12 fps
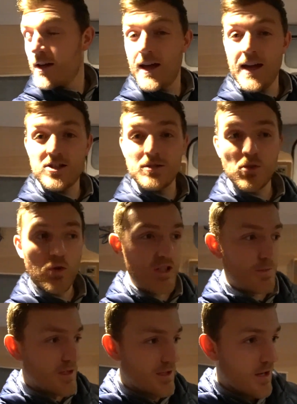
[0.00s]
get some
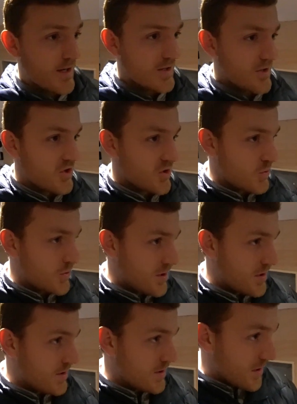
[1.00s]
Christmas lights installed,
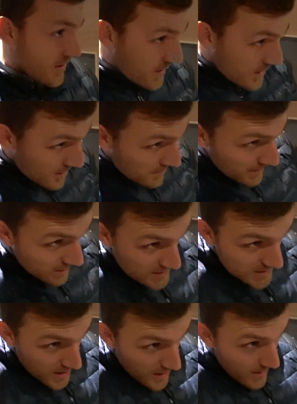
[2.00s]

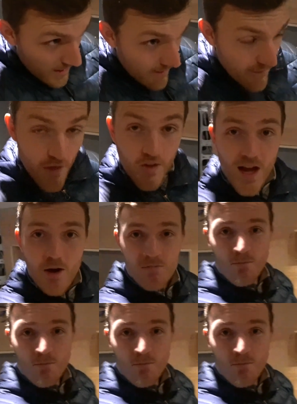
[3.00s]
because for the current